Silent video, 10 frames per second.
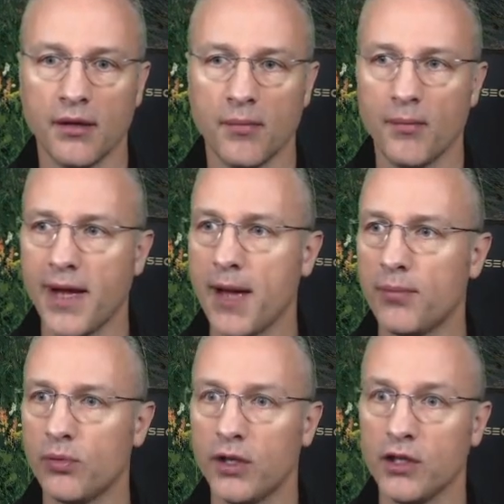map.
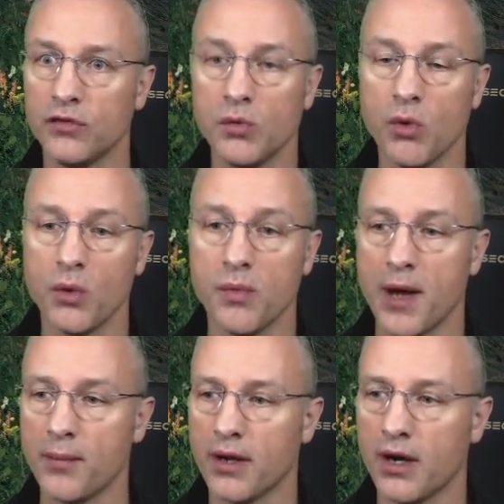Well, you've seen where the
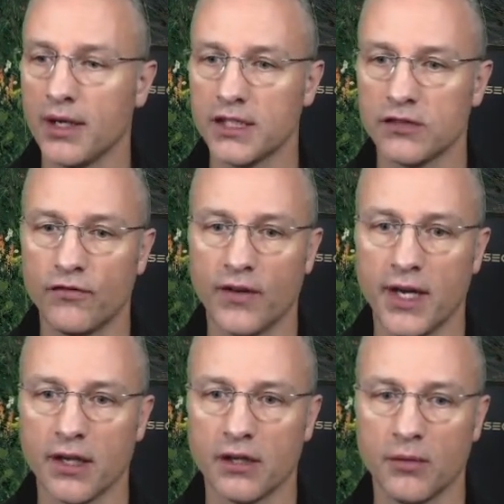map we are. Let's
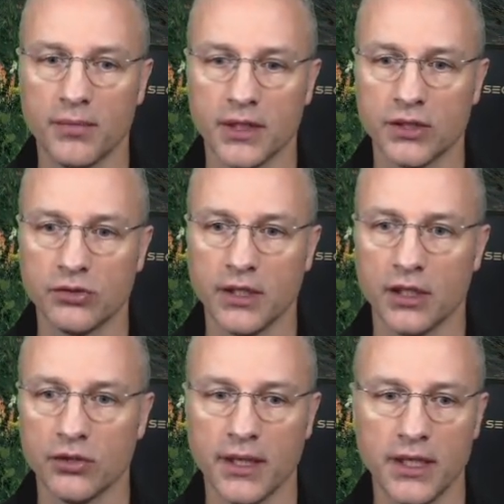fire up this radar.
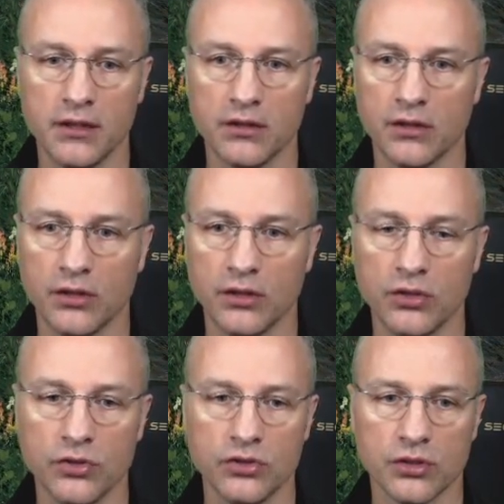Do I need to
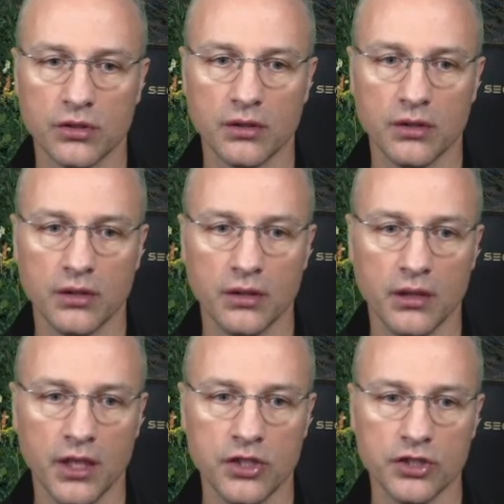use the
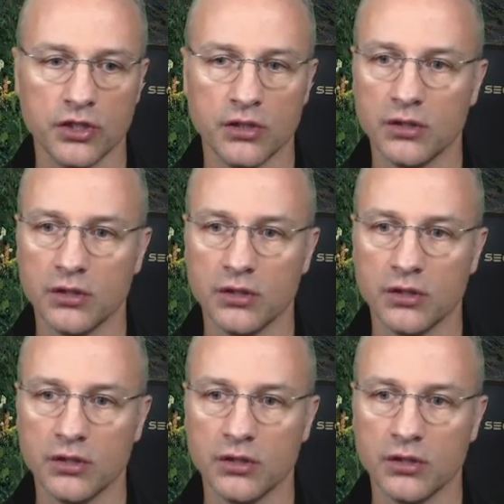engine?